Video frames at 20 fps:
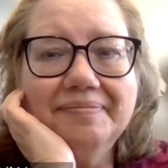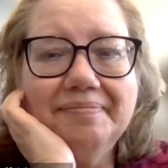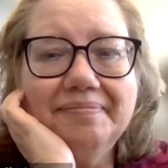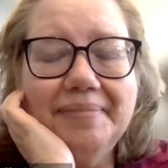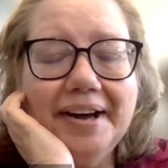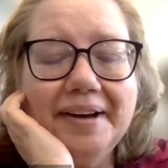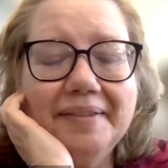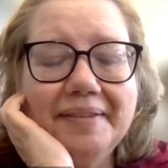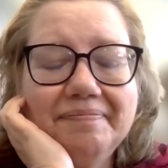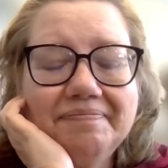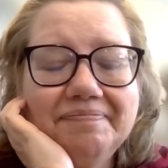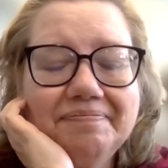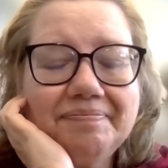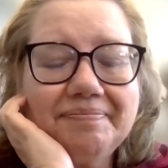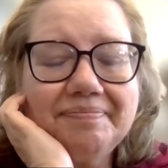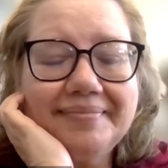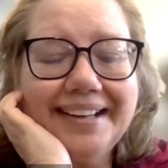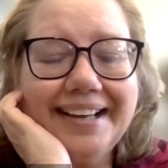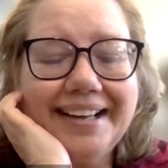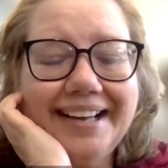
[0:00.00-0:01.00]
But
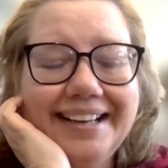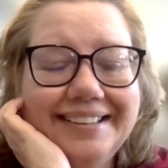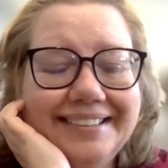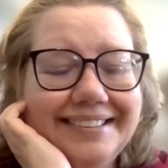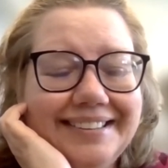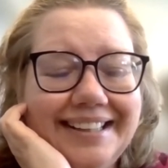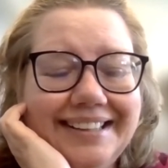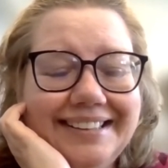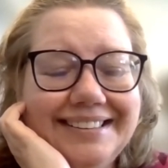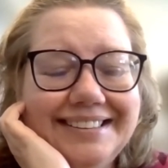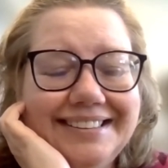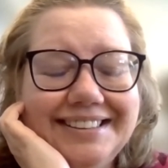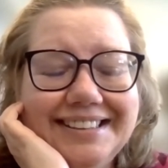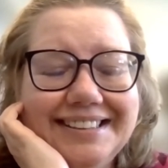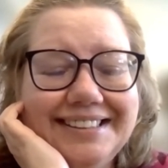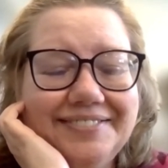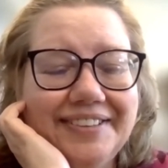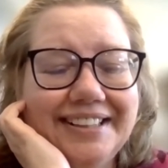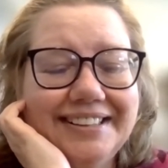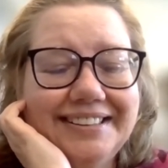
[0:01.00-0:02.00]
it's
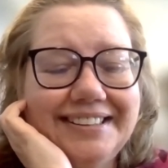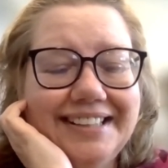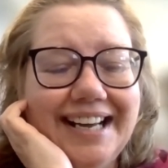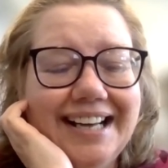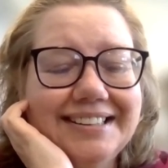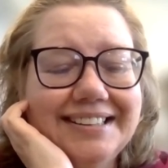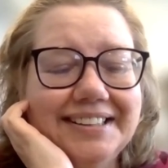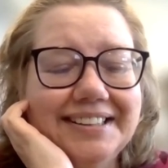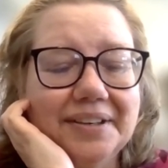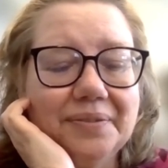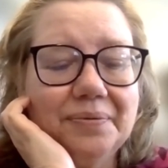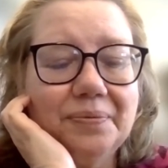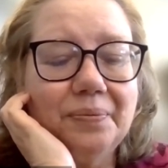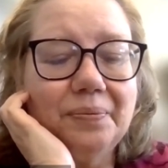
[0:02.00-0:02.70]
just fantastic.